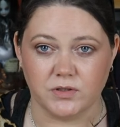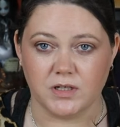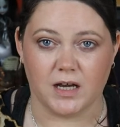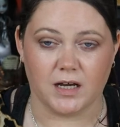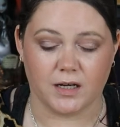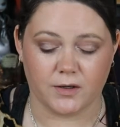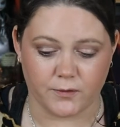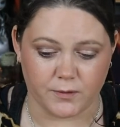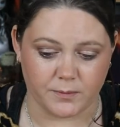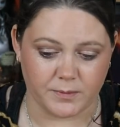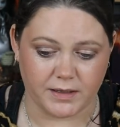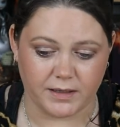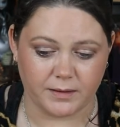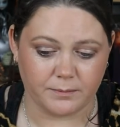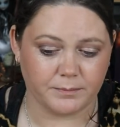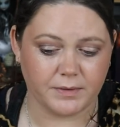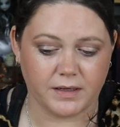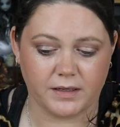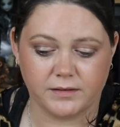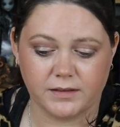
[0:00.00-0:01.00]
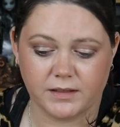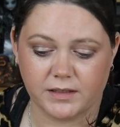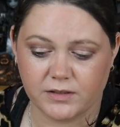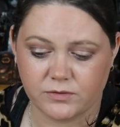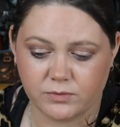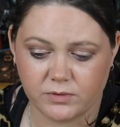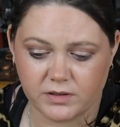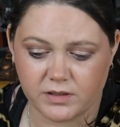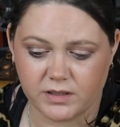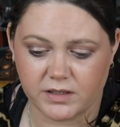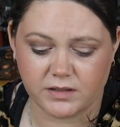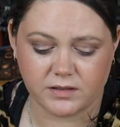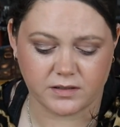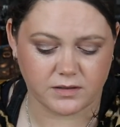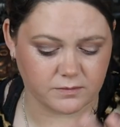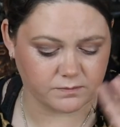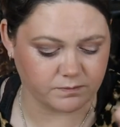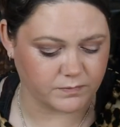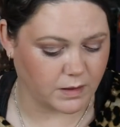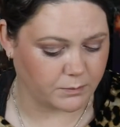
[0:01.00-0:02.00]
too dark for me, but it is what it
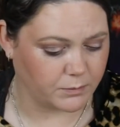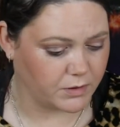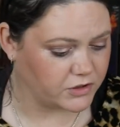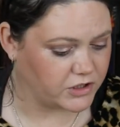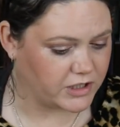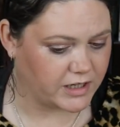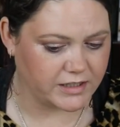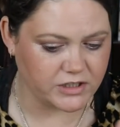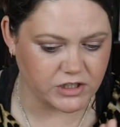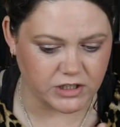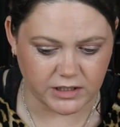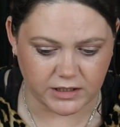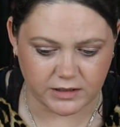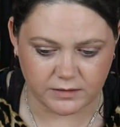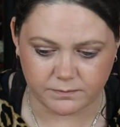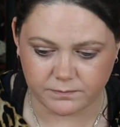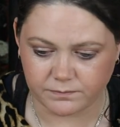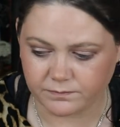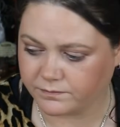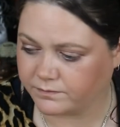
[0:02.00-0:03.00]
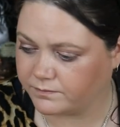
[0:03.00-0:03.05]
is. I'm not changing it.